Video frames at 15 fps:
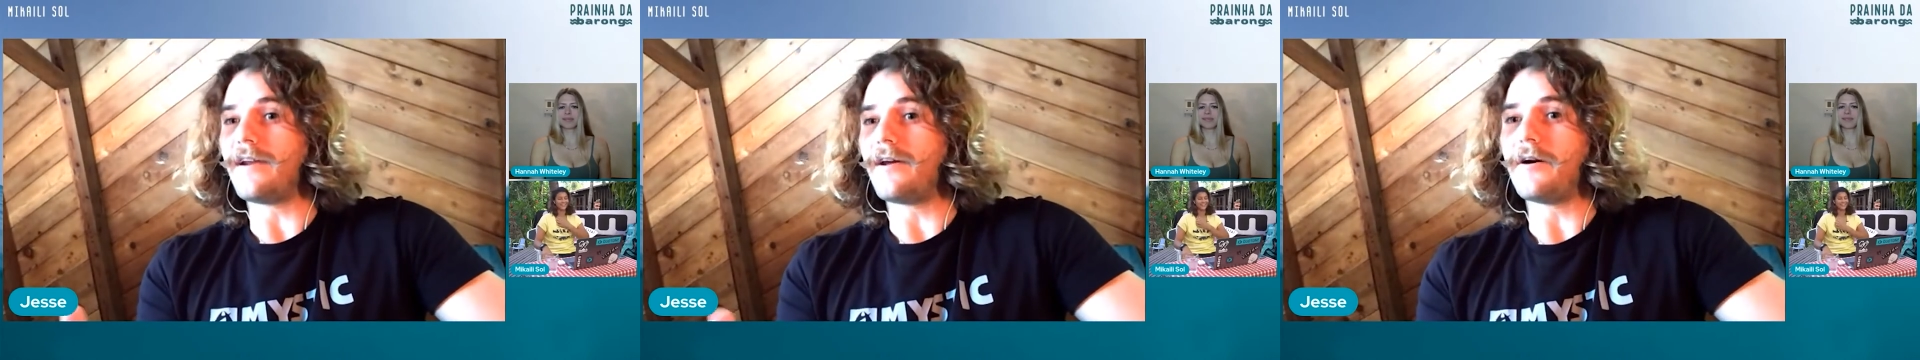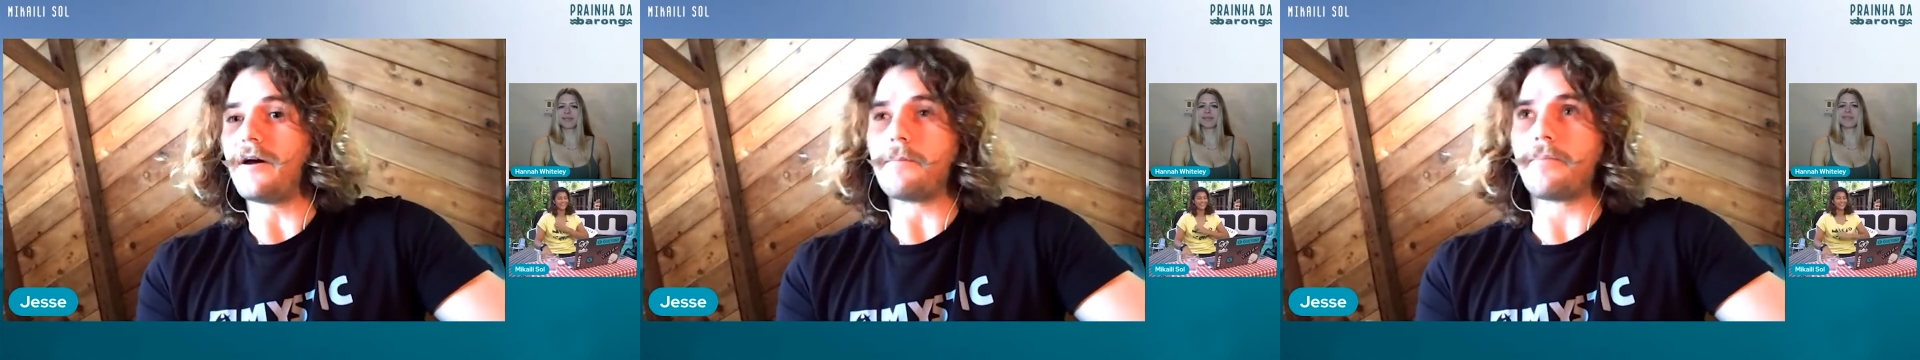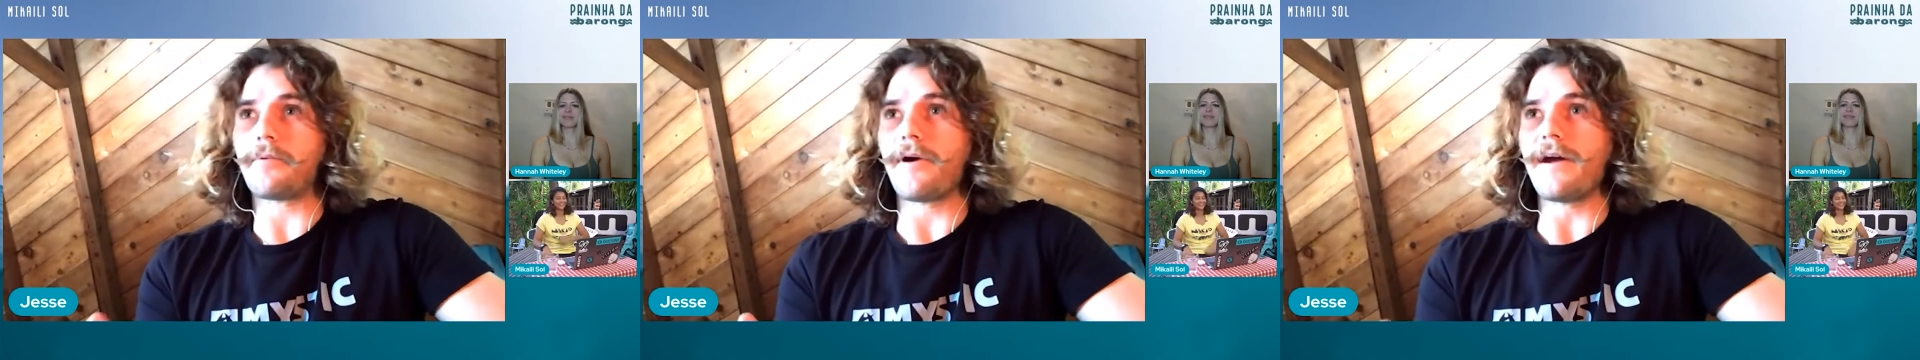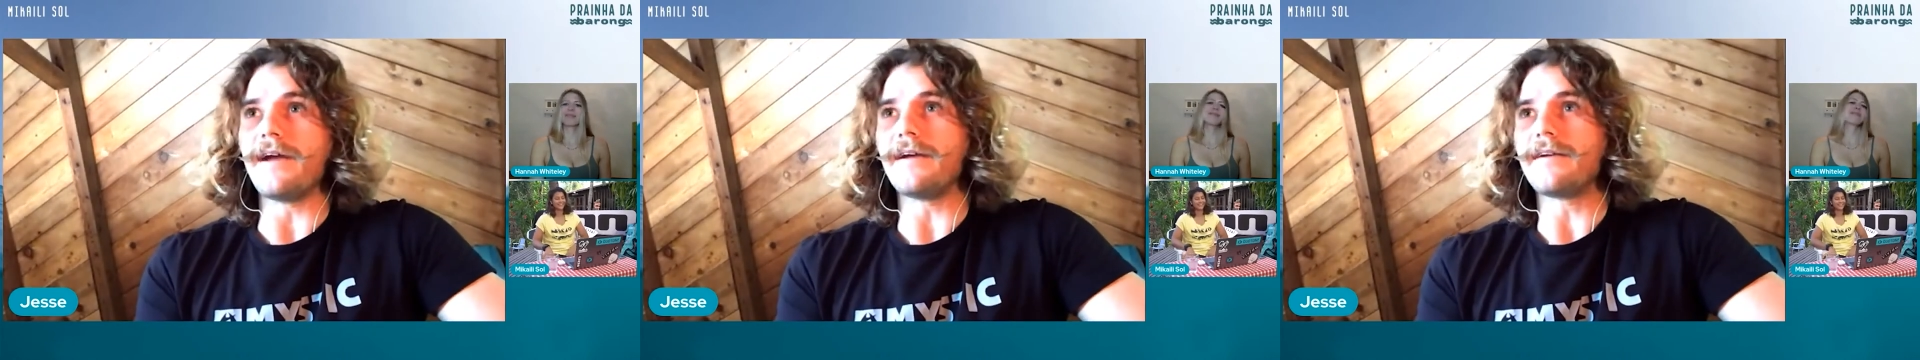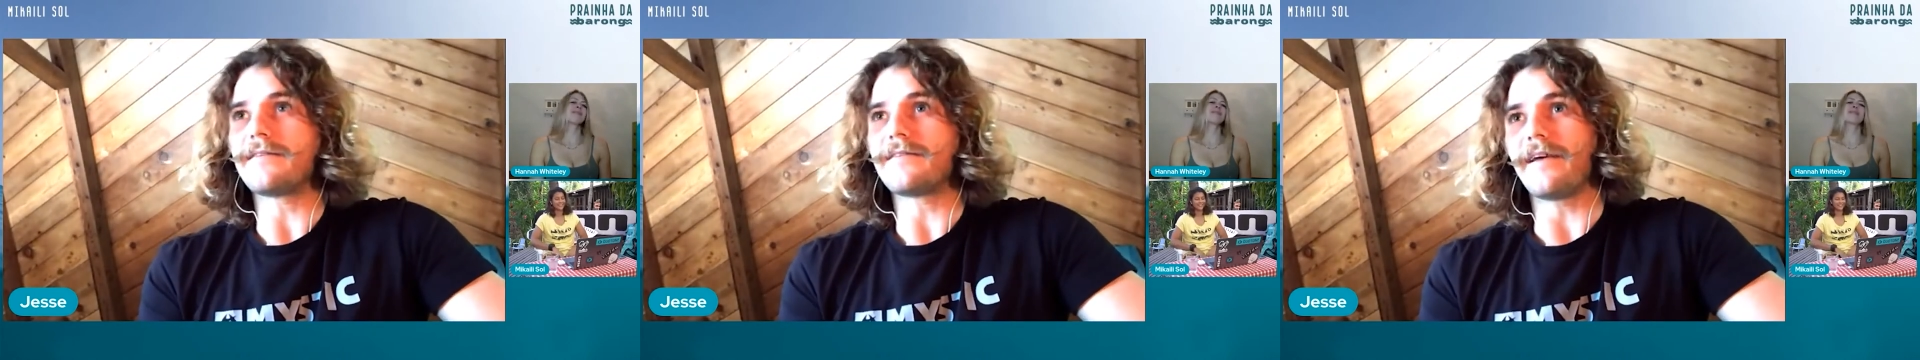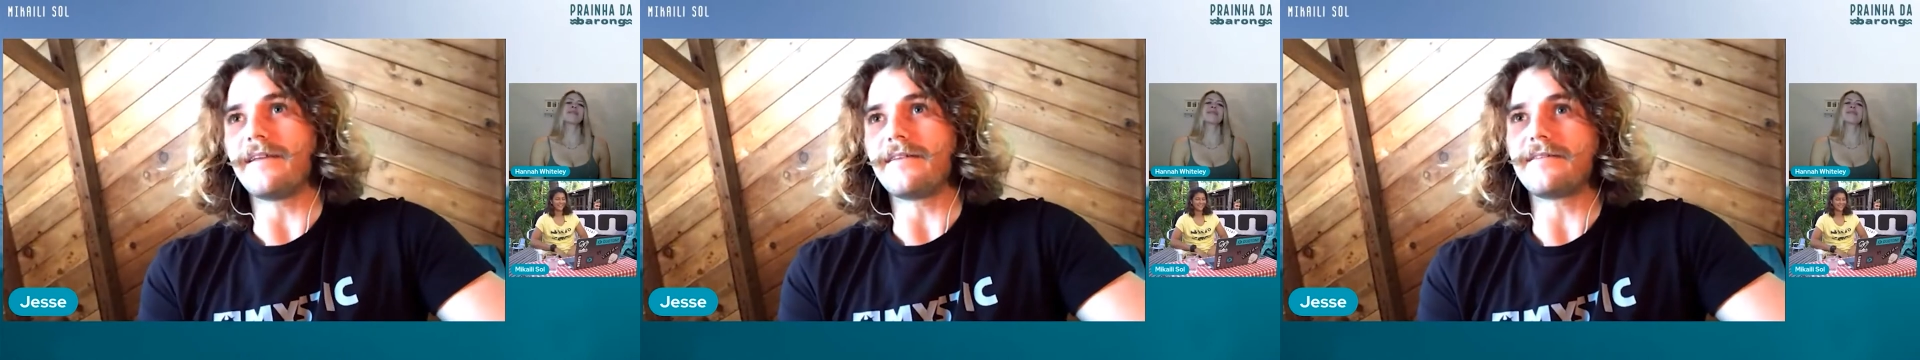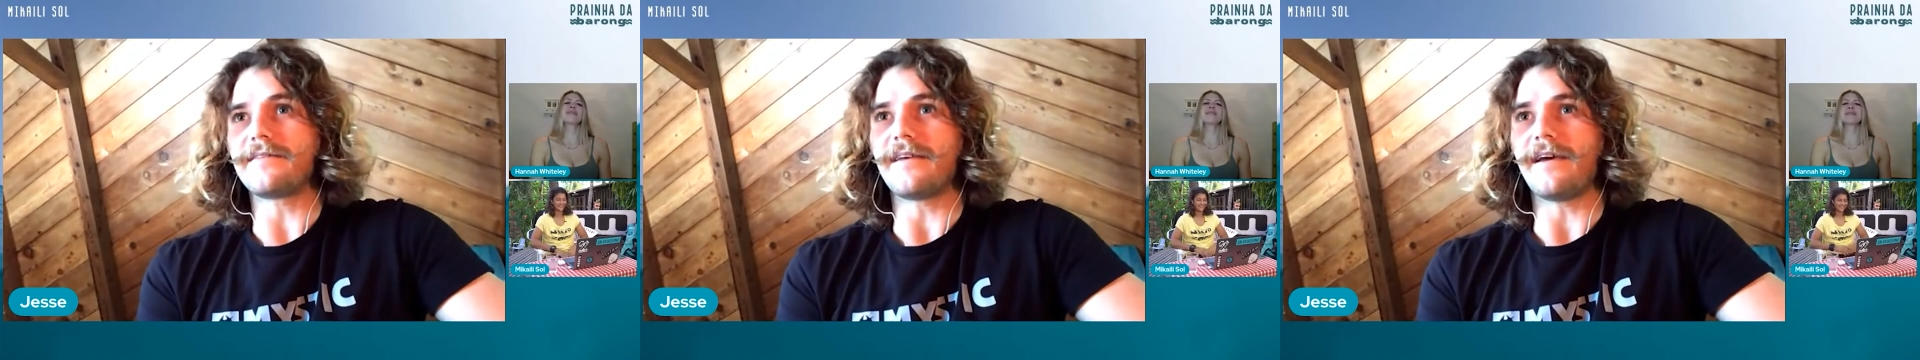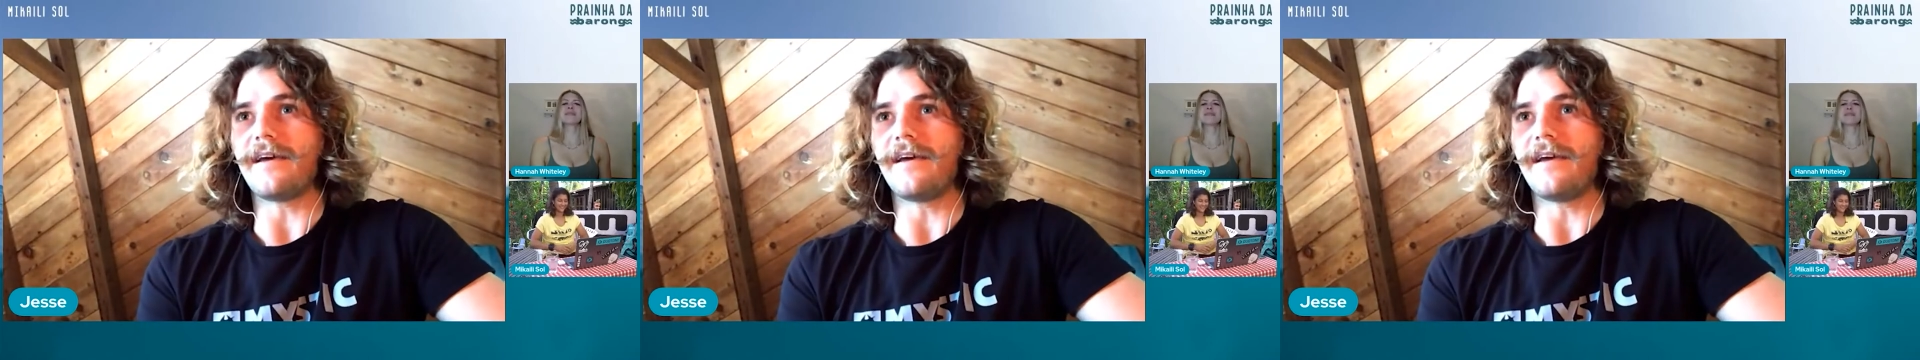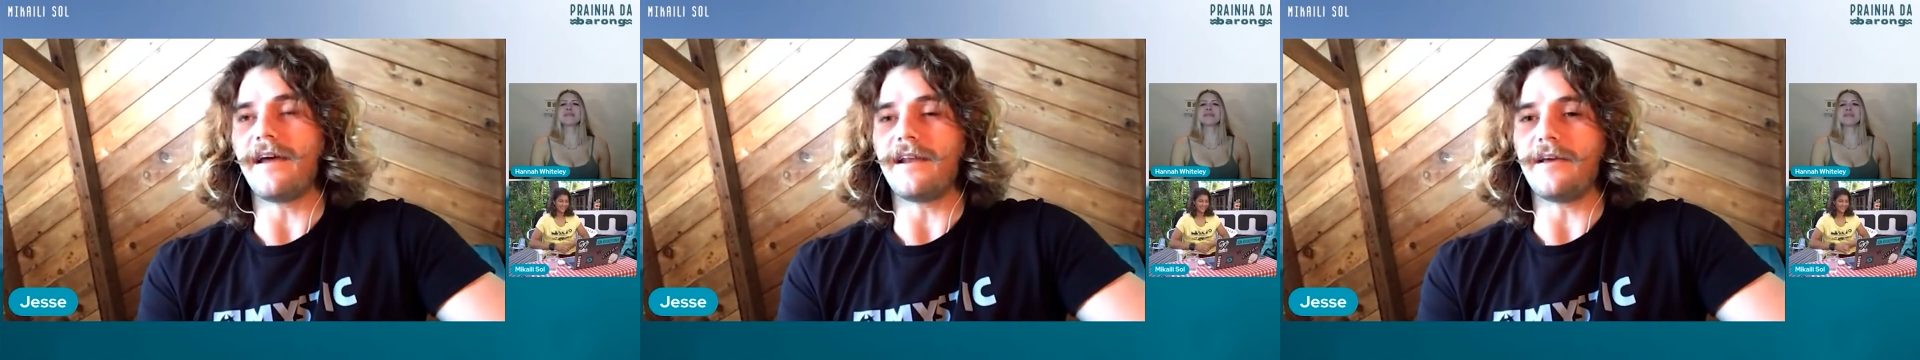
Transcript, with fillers: you know, it breaks, let's say,